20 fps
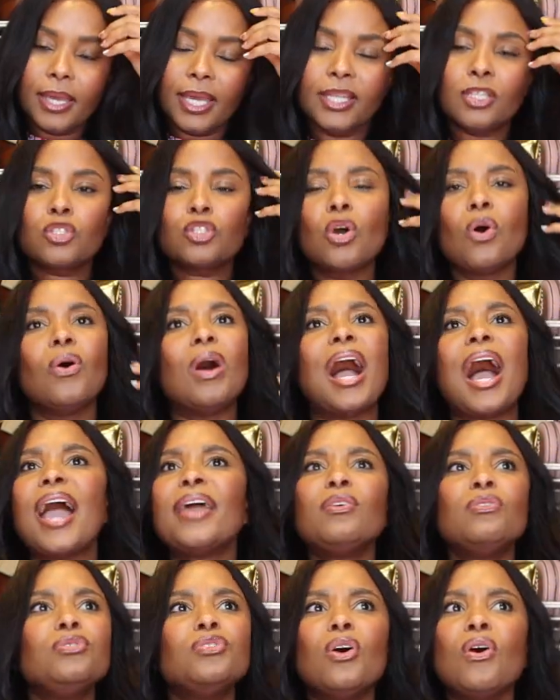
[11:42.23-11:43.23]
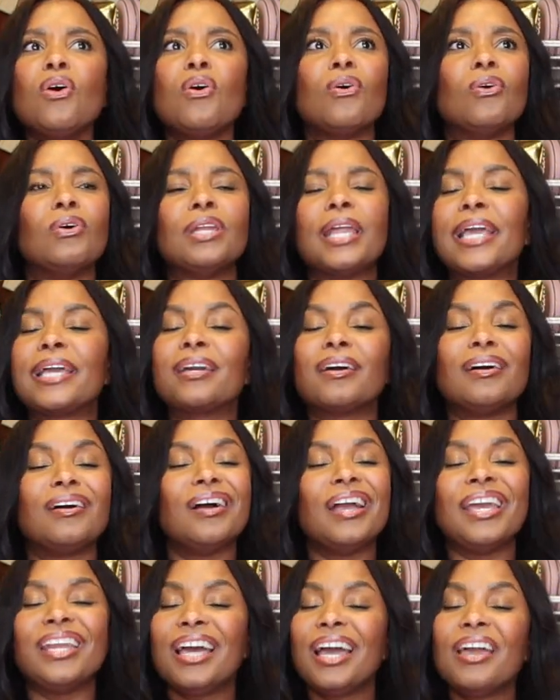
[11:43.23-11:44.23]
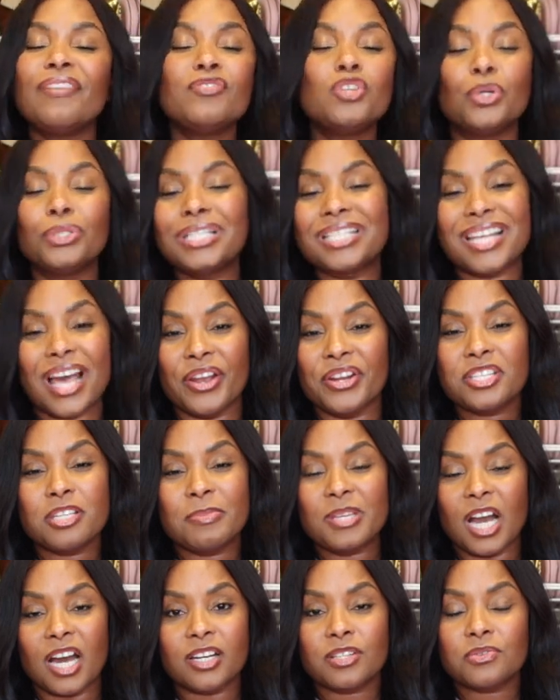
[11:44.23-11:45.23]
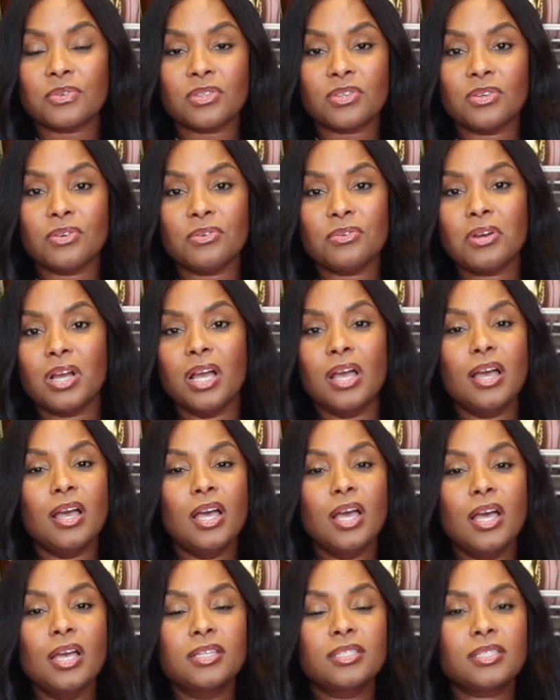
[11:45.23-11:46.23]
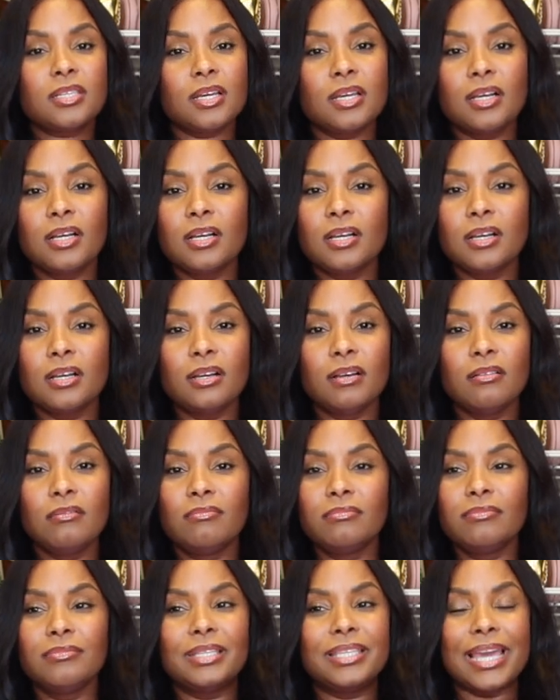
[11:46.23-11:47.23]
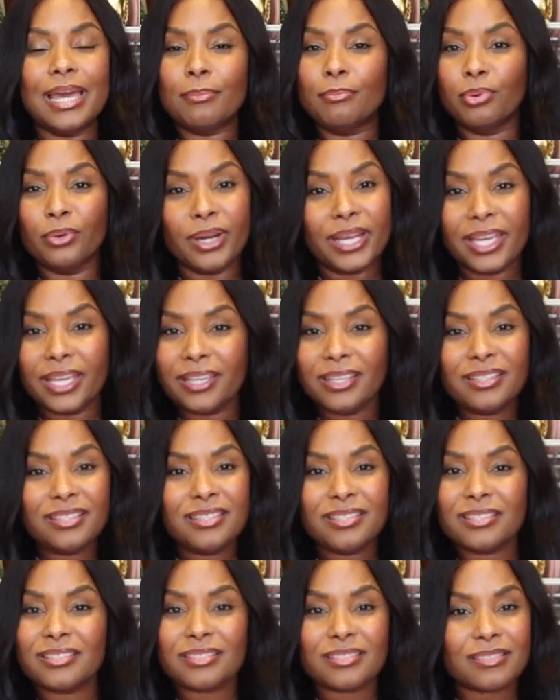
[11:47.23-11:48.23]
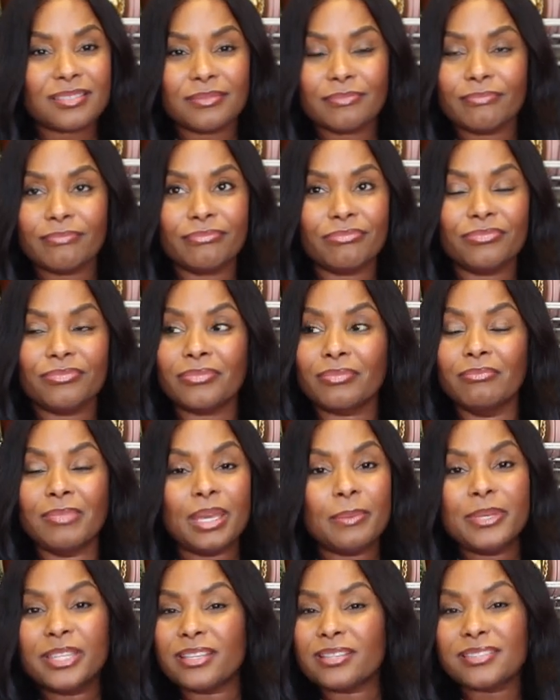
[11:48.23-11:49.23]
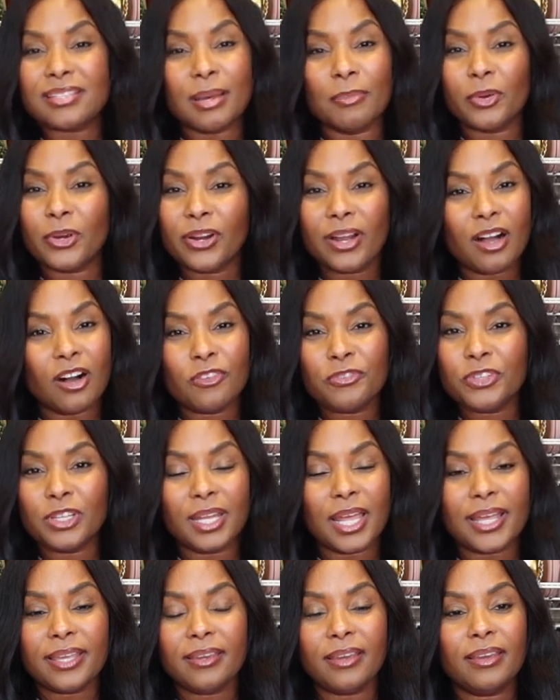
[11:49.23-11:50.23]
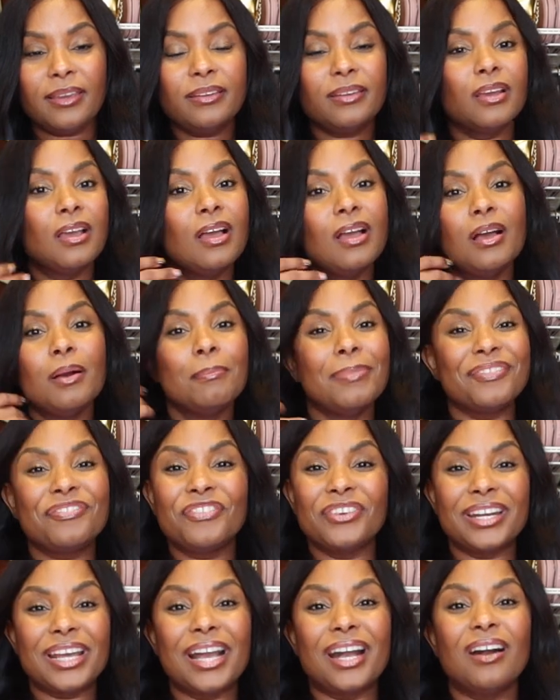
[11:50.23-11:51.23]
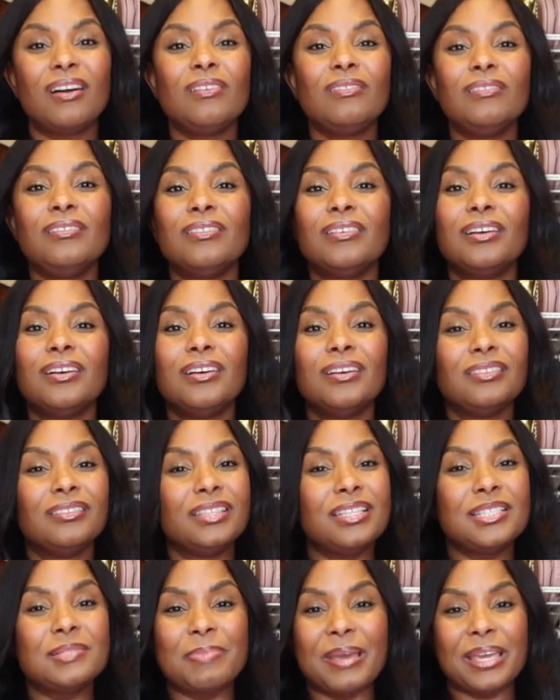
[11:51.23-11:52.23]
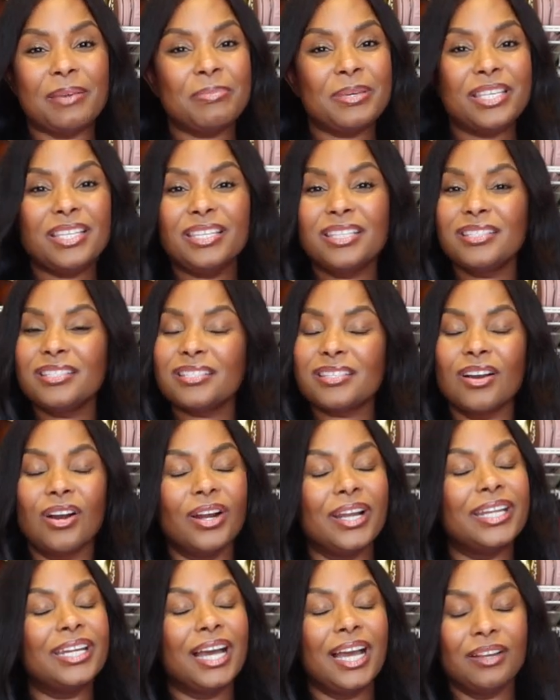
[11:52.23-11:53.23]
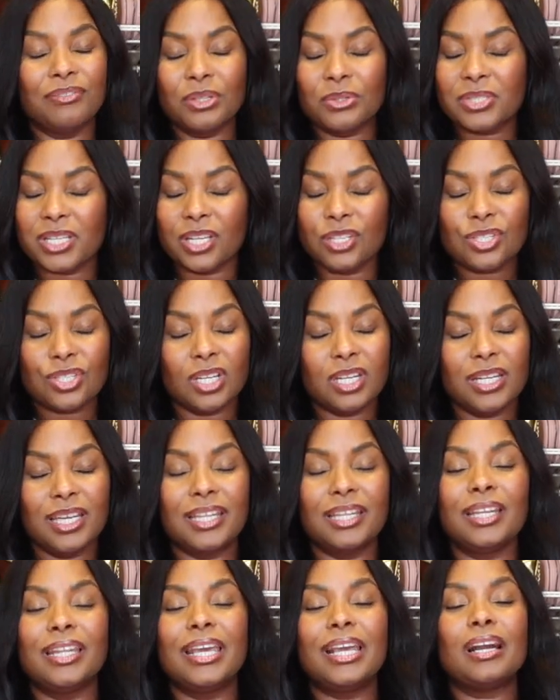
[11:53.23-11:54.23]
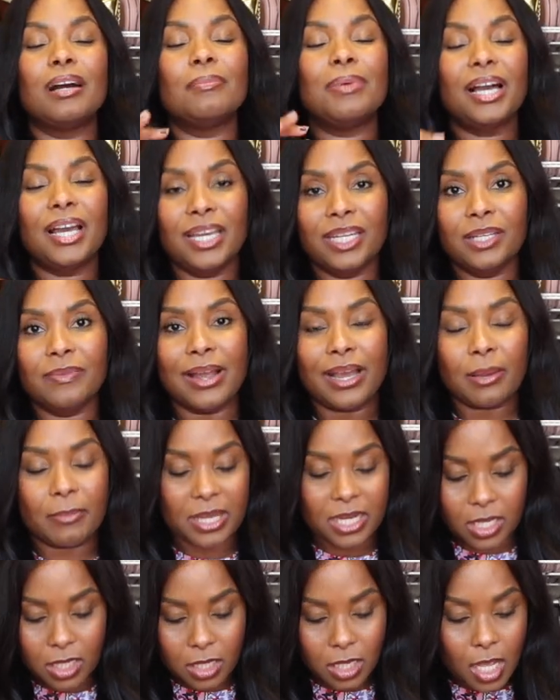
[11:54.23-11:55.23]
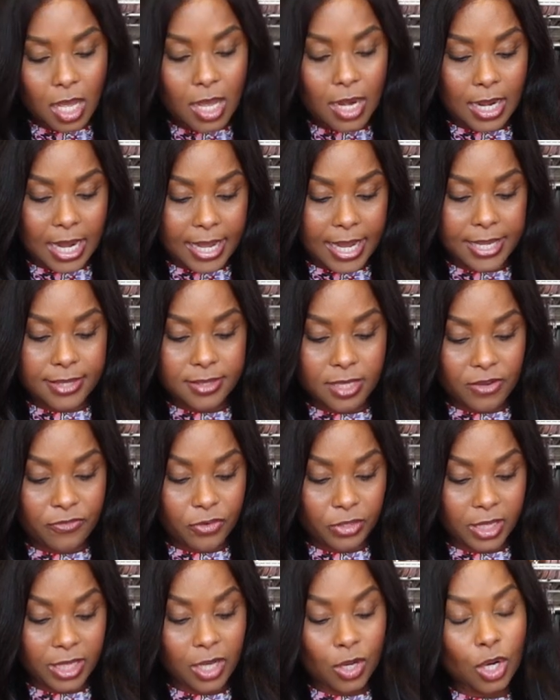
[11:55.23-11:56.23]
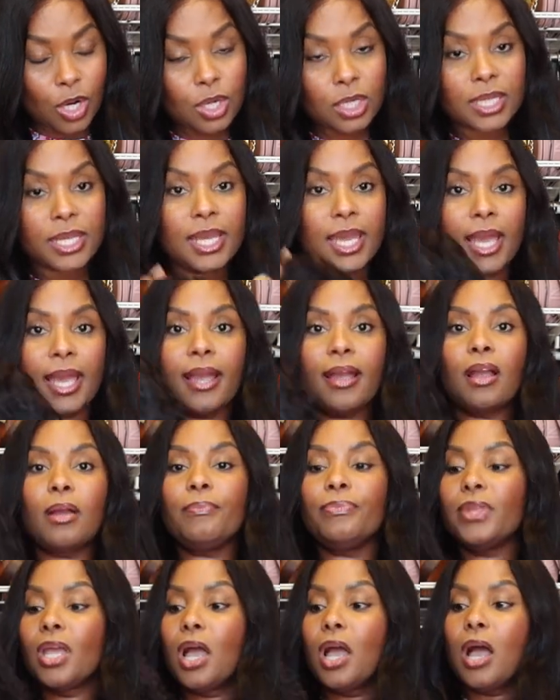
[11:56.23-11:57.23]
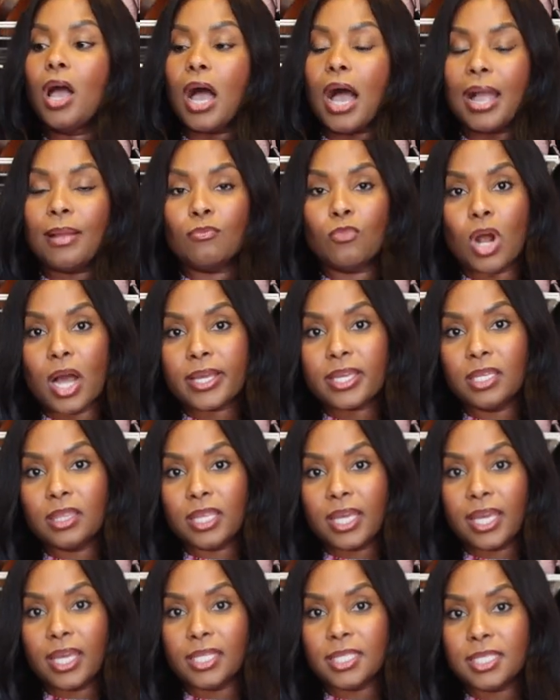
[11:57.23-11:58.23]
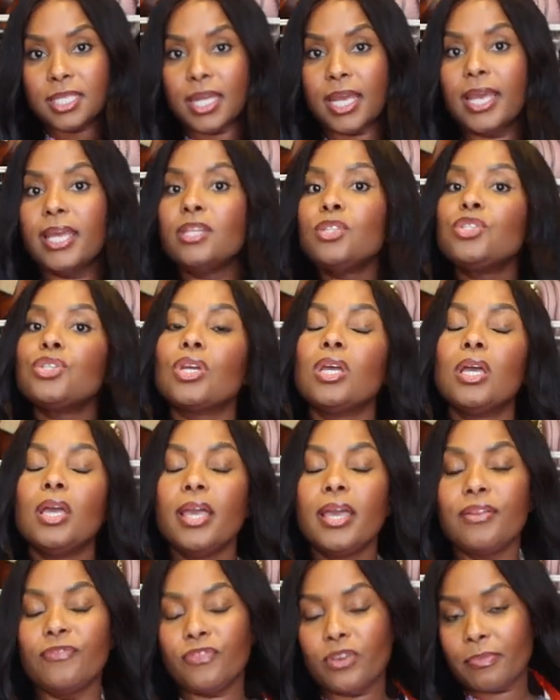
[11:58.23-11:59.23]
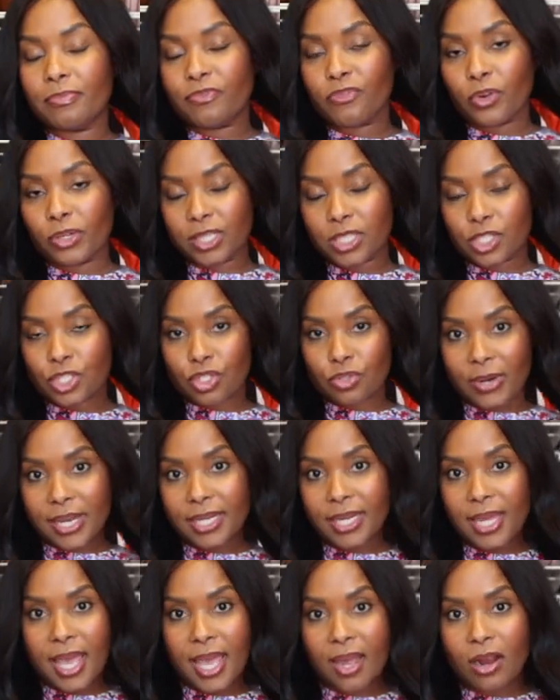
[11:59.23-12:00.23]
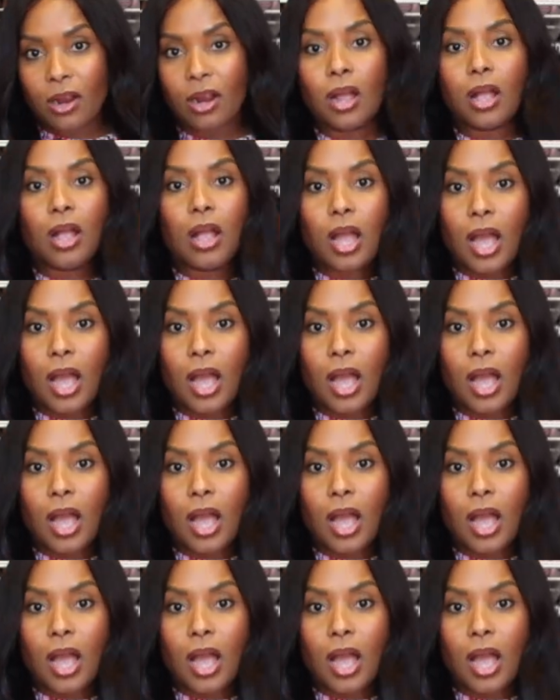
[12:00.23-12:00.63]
And so I don't know, like. And I have no desire, to be honest with you, to get braids. Maybe the summer I'll feel like it. But for now, these babies are in high rotation and they come highly recommended. Like I said, for the curly hair, I'm rocking the 18 inch. And for the straight hair,